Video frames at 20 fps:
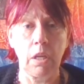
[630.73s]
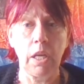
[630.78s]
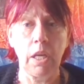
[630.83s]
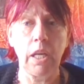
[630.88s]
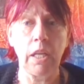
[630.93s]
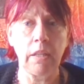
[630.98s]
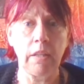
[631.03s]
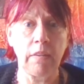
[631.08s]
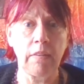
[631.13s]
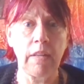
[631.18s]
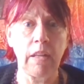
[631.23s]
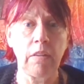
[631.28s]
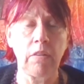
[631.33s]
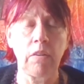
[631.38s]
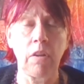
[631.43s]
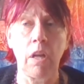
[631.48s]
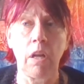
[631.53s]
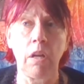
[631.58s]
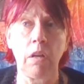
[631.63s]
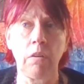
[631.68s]
in the sense
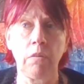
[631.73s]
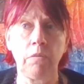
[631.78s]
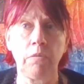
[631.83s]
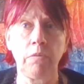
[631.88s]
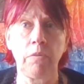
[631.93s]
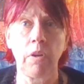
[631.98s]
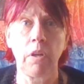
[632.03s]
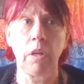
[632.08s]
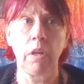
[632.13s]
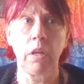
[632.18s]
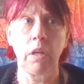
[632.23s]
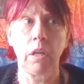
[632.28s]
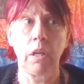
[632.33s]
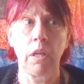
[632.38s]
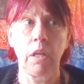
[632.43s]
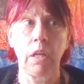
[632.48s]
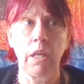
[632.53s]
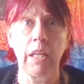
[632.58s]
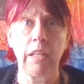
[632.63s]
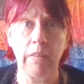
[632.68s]
of
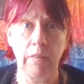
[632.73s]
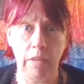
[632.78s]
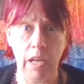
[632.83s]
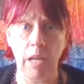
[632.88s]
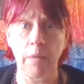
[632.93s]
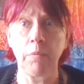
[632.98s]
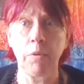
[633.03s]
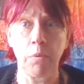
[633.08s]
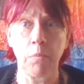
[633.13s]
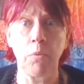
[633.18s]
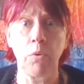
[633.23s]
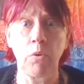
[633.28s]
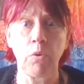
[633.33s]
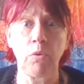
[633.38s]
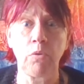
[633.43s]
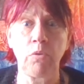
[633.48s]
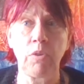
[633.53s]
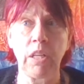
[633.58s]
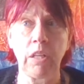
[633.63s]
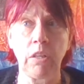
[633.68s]
it's time to
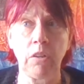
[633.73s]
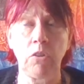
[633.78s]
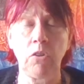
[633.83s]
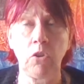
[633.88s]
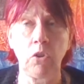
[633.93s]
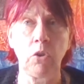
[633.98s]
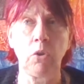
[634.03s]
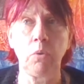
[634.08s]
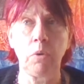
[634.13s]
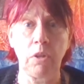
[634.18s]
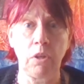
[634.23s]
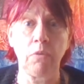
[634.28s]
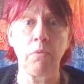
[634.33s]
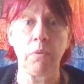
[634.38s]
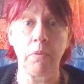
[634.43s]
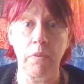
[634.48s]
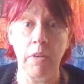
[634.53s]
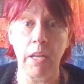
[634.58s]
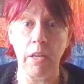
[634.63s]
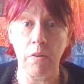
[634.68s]
move into a different
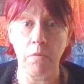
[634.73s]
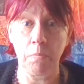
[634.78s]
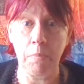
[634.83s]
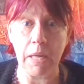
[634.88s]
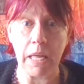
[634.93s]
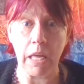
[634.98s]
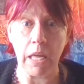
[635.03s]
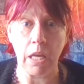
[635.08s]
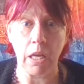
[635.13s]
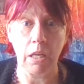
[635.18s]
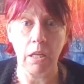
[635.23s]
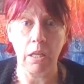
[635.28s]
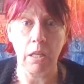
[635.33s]
state of being.